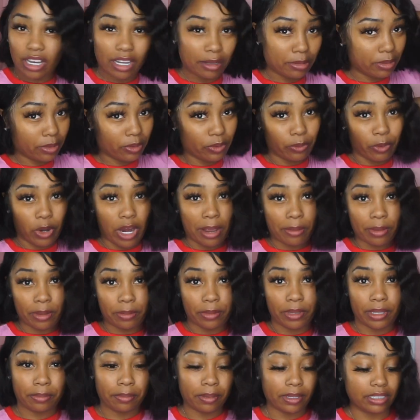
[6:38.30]
I'm grabbing
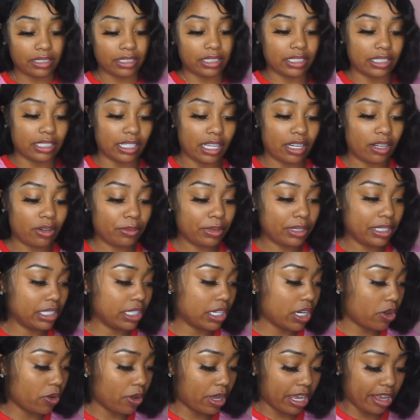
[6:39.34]
big pieces. So I don't really
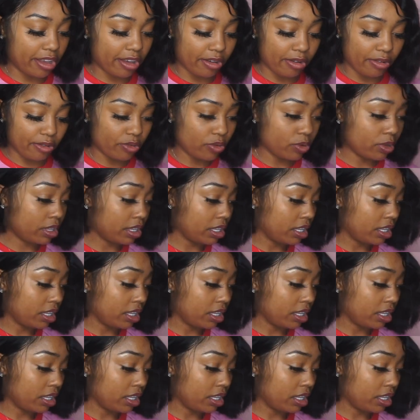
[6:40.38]
know how